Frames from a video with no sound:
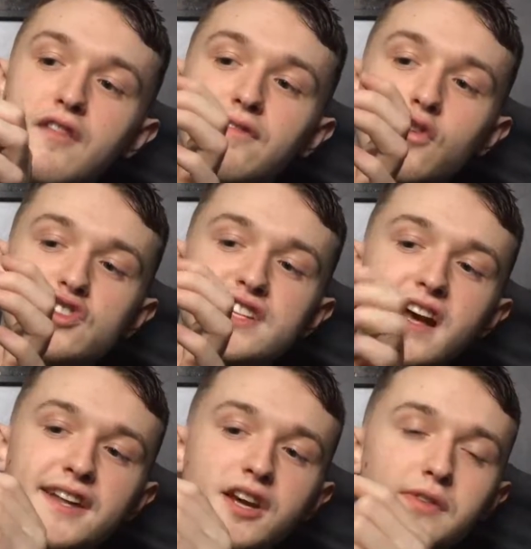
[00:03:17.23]

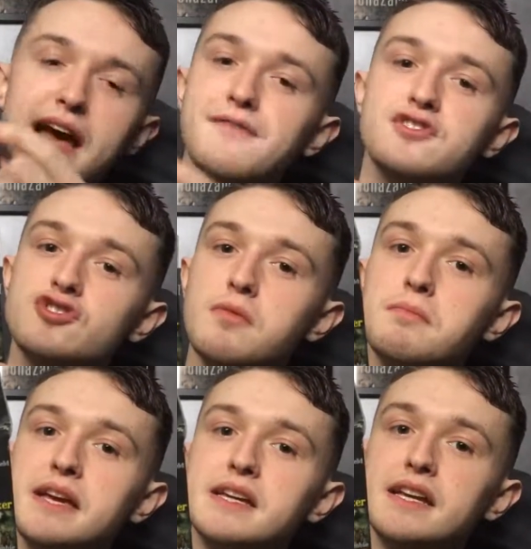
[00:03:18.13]
Unfortunately, I don't have the
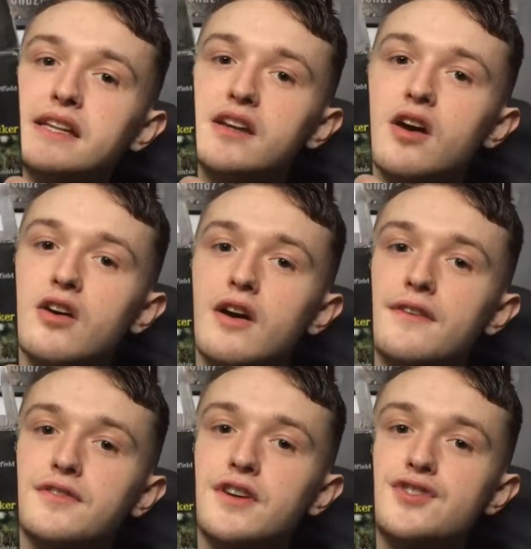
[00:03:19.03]
zombie in the
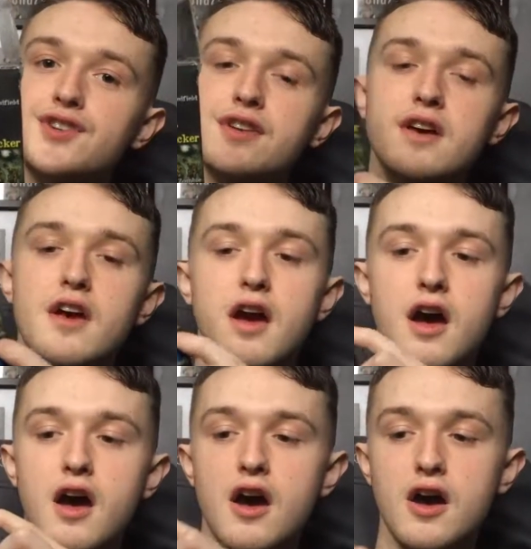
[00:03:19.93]
archives version.
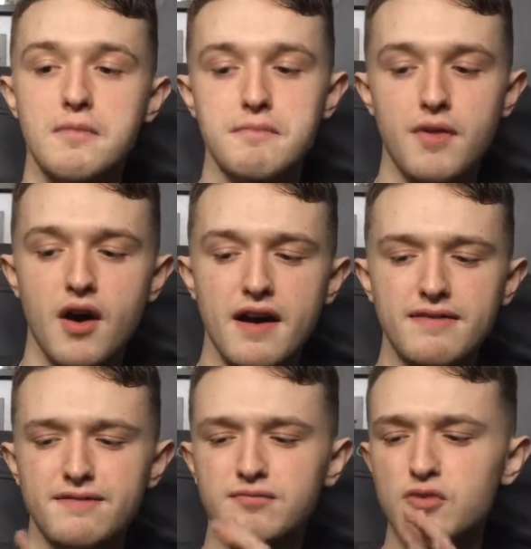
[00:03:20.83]
I'm
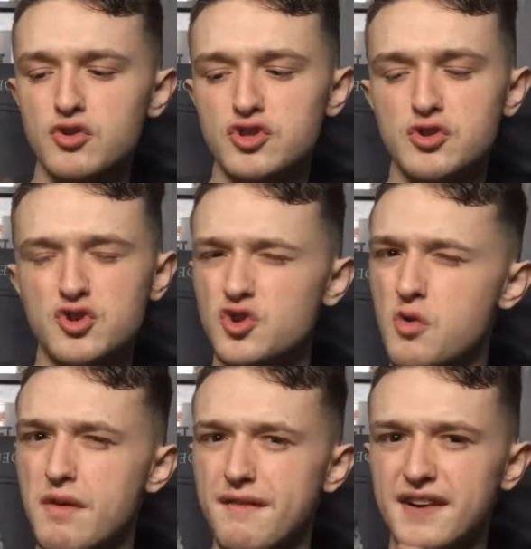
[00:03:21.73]
not too
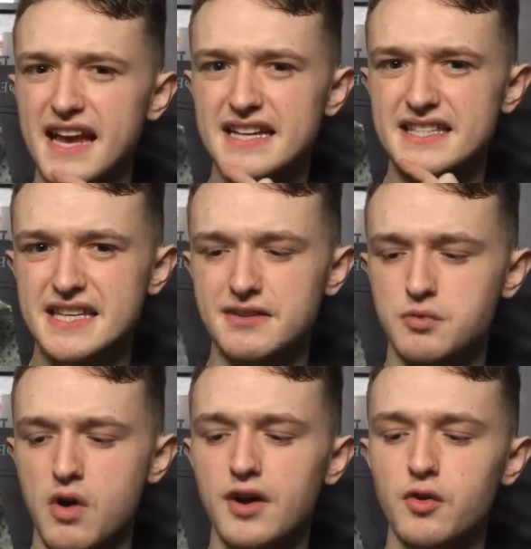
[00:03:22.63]
sure whether that is series
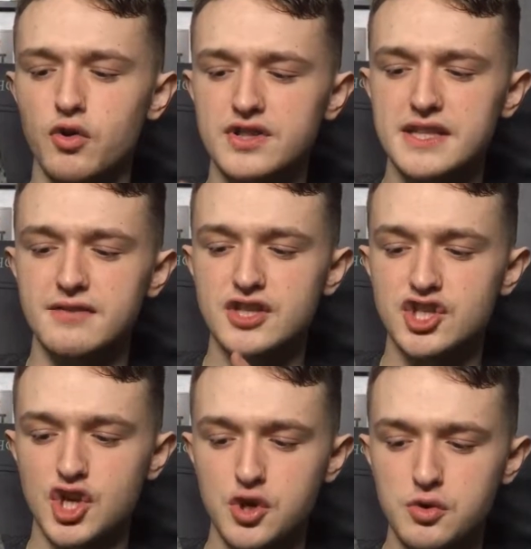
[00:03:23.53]
1 or series
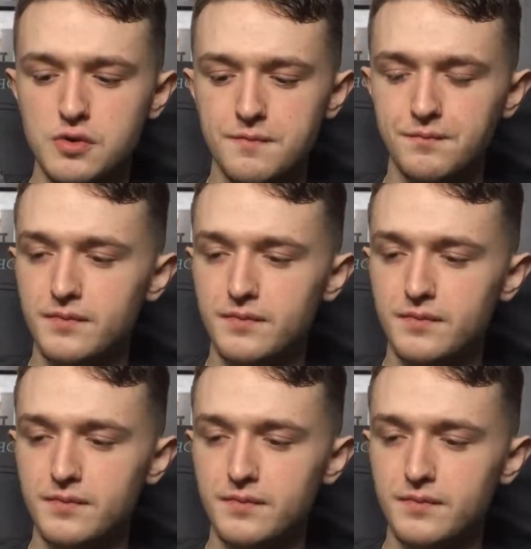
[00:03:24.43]
2.